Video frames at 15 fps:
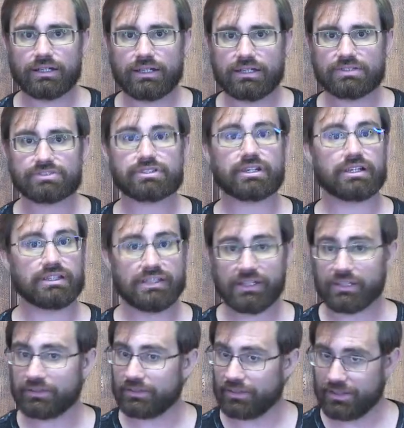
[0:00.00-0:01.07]

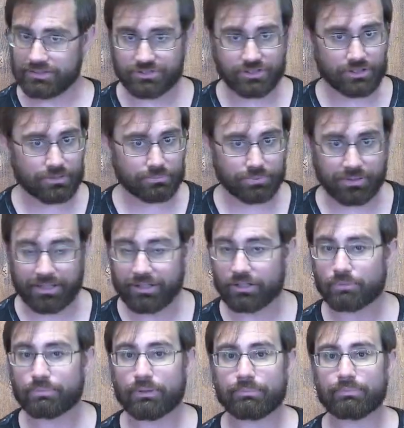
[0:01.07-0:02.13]
Is there planning
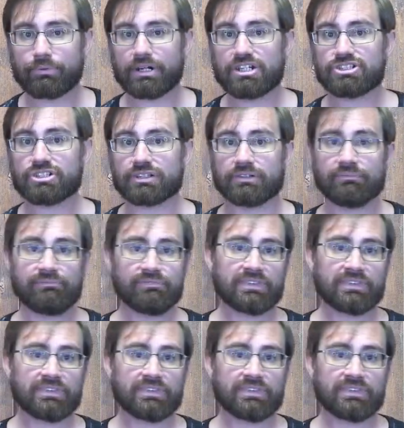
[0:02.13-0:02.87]
or preparation?